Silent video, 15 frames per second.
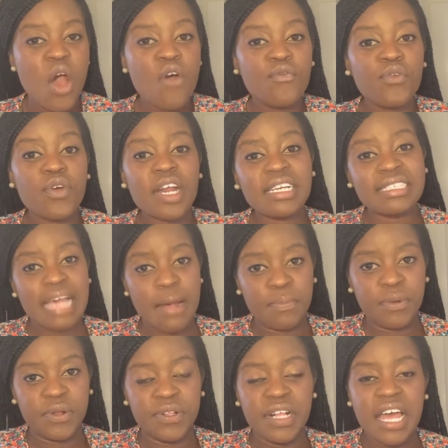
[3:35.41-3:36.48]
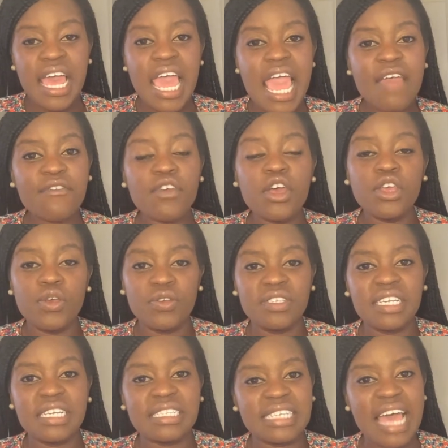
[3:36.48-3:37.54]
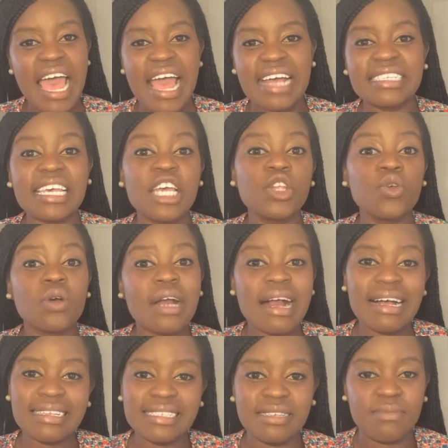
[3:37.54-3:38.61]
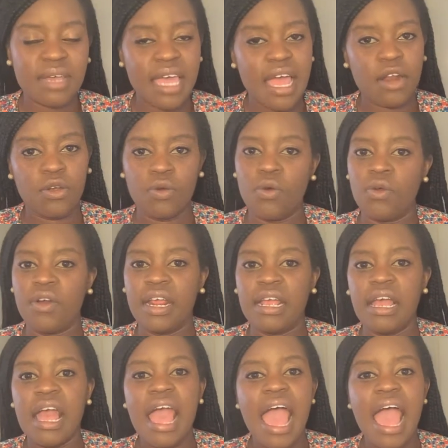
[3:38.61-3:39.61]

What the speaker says: For example, if you're using tags in your customer category